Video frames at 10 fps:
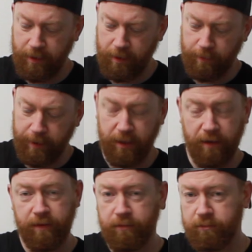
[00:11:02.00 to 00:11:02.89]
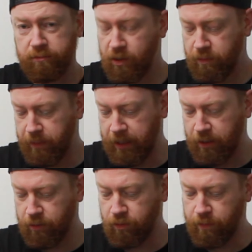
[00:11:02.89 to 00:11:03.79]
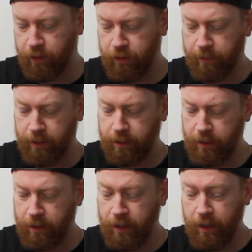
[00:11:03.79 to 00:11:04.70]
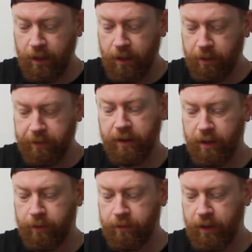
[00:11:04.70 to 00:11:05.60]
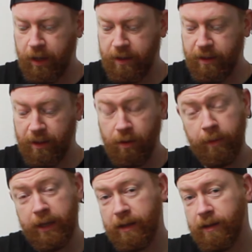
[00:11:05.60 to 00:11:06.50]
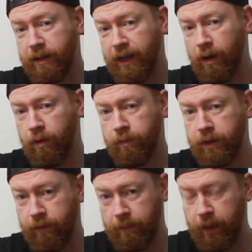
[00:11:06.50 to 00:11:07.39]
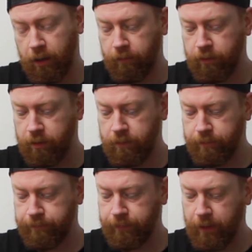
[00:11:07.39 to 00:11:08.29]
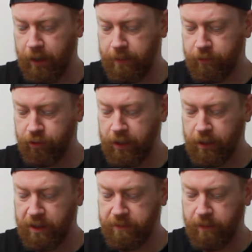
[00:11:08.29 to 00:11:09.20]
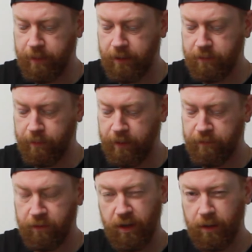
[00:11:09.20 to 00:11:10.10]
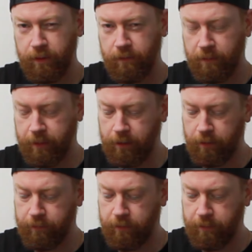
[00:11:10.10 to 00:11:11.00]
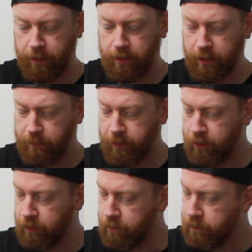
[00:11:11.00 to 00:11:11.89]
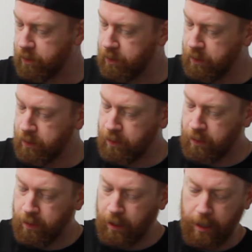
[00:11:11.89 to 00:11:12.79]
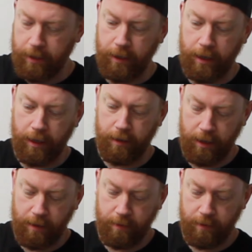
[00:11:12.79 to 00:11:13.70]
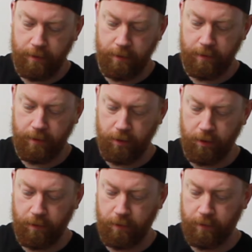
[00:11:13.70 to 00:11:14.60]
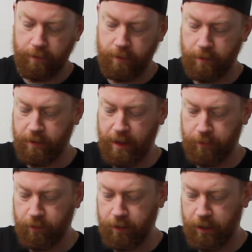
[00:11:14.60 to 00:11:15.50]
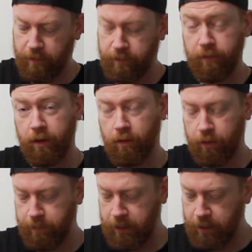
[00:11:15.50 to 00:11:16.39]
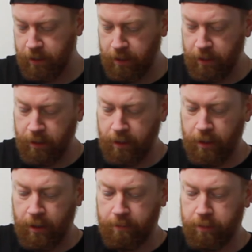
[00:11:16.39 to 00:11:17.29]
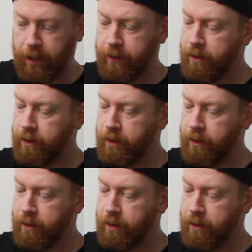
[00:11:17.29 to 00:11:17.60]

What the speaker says: little bit different. I don't mind it too much, but the one thing I will say is it's a little bit easier to get on when you've got big gloves on. Trident clips can be a little bit footery when you've got big gloves on, but that's pretty cool. And yeah, it just snaps on there if you've got the Osprey bladder,